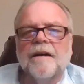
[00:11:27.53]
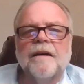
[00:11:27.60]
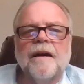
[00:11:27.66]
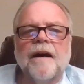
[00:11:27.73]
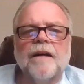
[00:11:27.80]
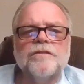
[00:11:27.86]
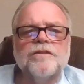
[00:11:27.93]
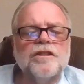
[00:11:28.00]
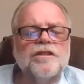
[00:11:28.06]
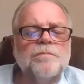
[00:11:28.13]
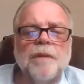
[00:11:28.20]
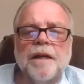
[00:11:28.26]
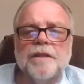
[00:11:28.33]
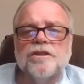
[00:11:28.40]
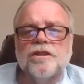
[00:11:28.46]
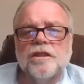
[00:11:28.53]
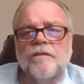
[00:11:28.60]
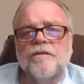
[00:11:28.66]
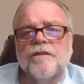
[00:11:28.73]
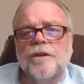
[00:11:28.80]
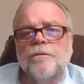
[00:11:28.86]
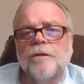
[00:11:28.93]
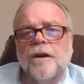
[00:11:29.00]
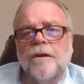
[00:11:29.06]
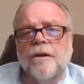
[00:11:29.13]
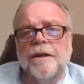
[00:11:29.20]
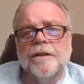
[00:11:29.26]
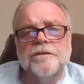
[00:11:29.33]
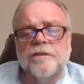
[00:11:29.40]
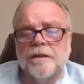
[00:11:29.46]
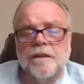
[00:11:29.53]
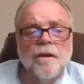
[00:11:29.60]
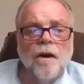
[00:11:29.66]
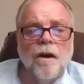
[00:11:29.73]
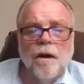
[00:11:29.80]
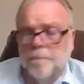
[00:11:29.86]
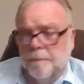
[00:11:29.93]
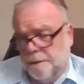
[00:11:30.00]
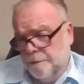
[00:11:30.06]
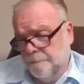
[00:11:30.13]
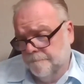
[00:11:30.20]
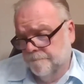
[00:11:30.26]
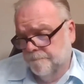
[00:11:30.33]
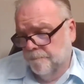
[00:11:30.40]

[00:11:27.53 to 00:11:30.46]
I'll just mention a few areas in common.